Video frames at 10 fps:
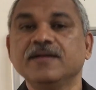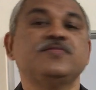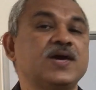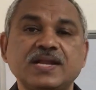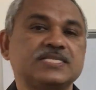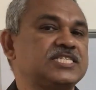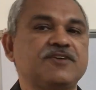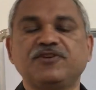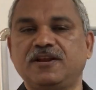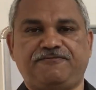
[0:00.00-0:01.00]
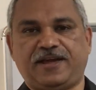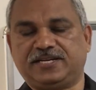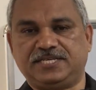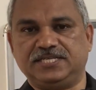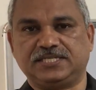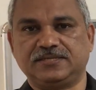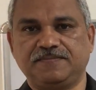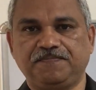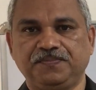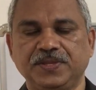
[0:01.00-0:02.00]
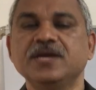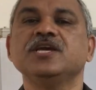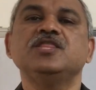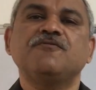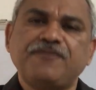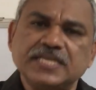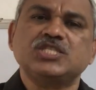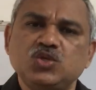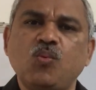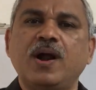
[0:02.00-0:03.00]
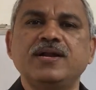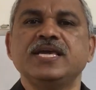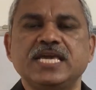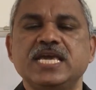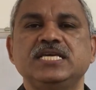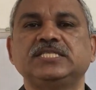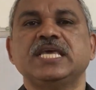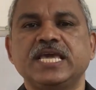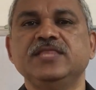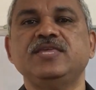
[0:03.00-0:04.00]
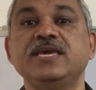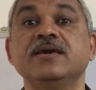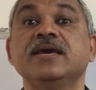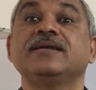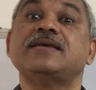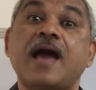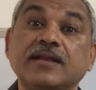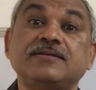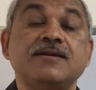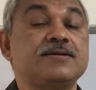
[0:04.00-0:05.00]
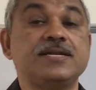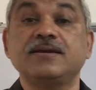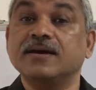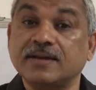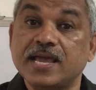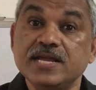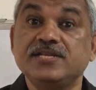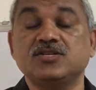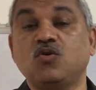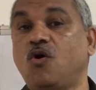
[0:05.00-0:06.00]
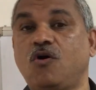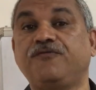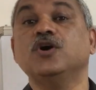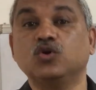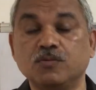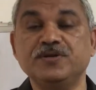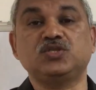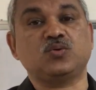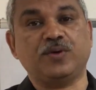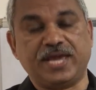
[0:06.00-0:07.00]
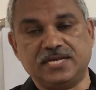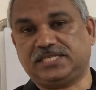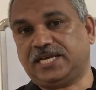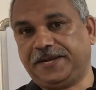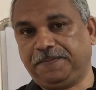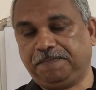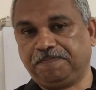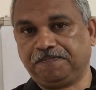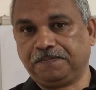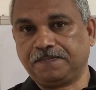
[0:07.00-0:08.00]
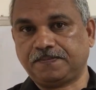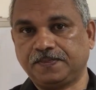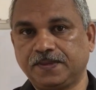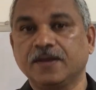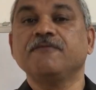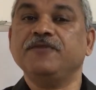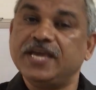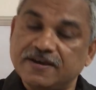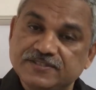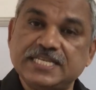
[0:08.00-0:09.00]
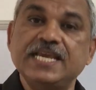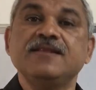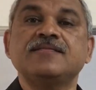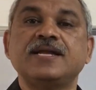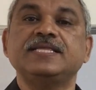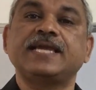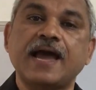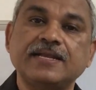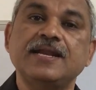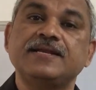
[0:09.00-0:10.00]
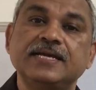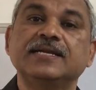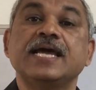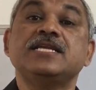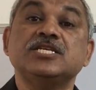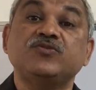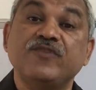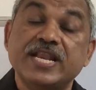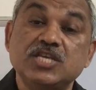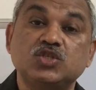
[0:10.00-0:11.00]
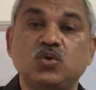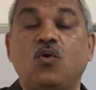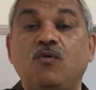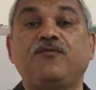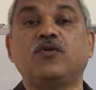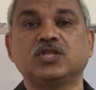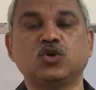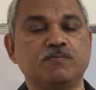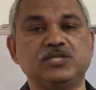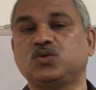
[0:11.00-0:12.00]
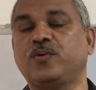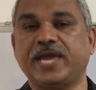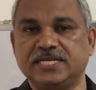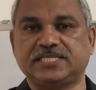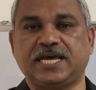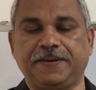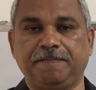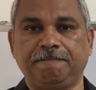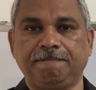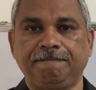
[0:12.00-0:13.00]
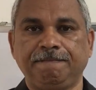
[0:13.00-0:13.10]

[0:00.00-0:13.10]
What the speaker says: There are several factors. The first one is the catalytic rate of Rubisco enzyme. We have seen that the catalytic rate is very slow for the Rubisco enzyme.